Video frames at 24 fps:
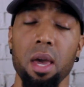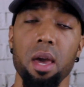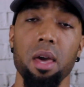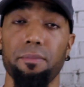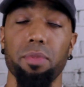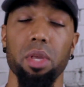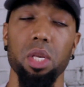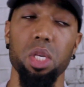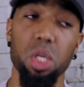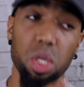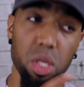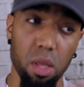
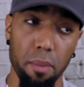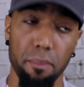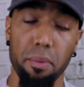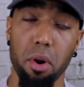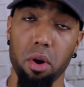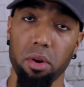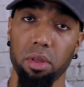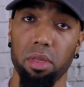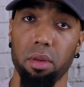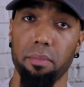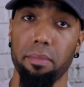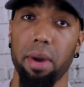this is the
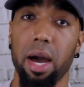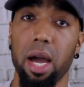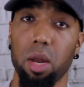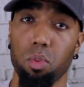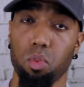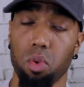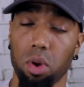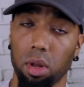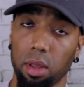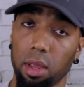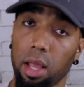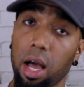part of the mind
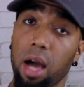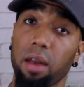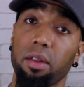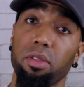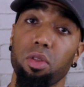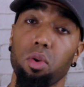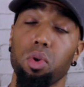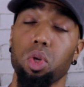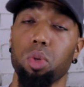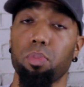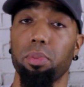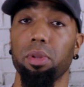where a lot of
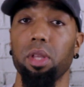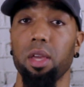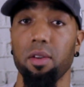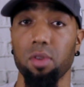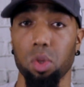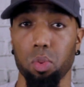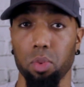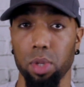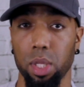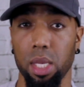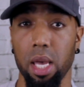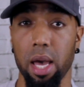those
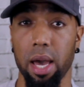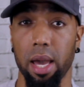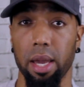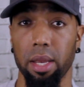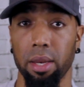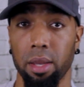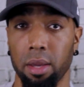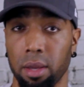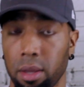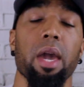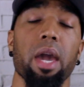beliefs reside.